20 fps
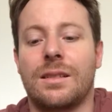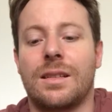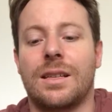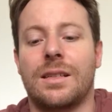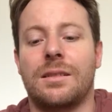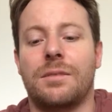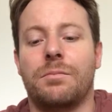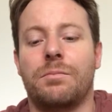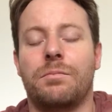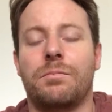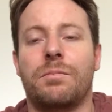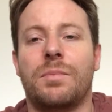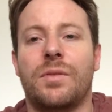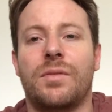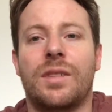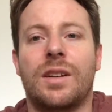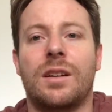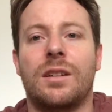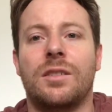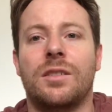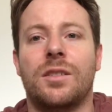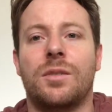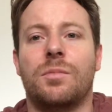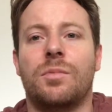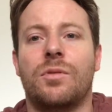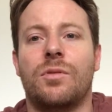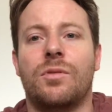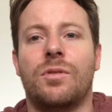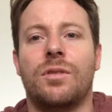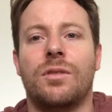It has a bit of an arch
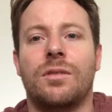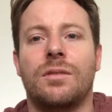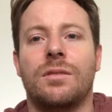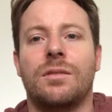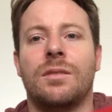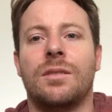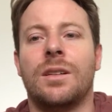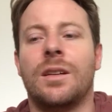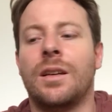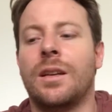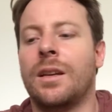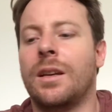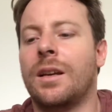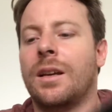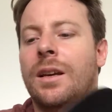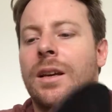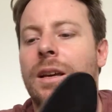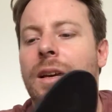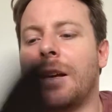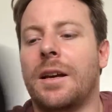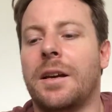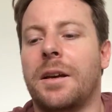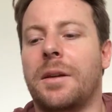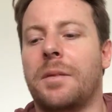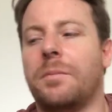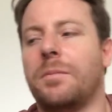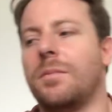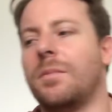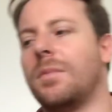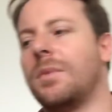support and
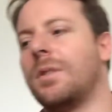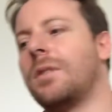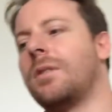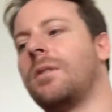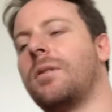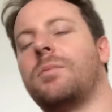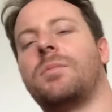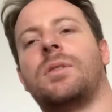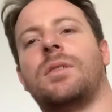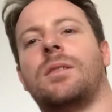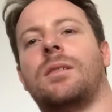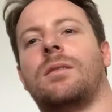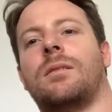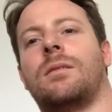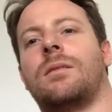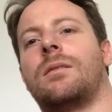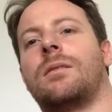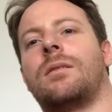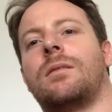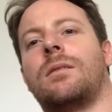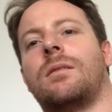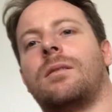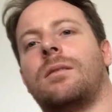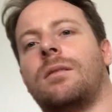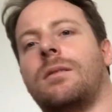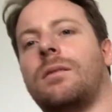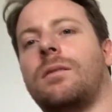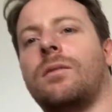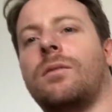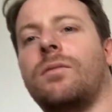stops the
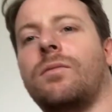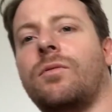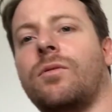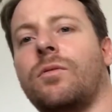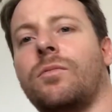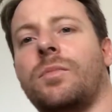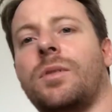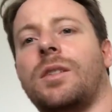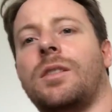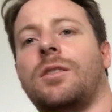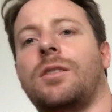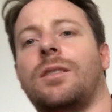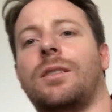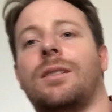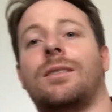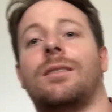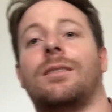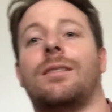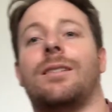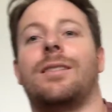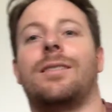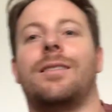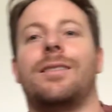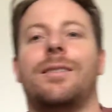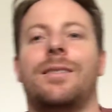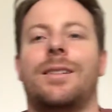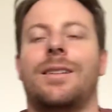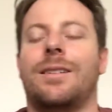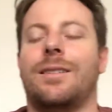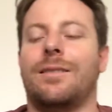foot pinching inside of the
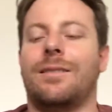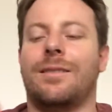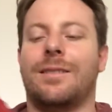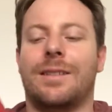thing.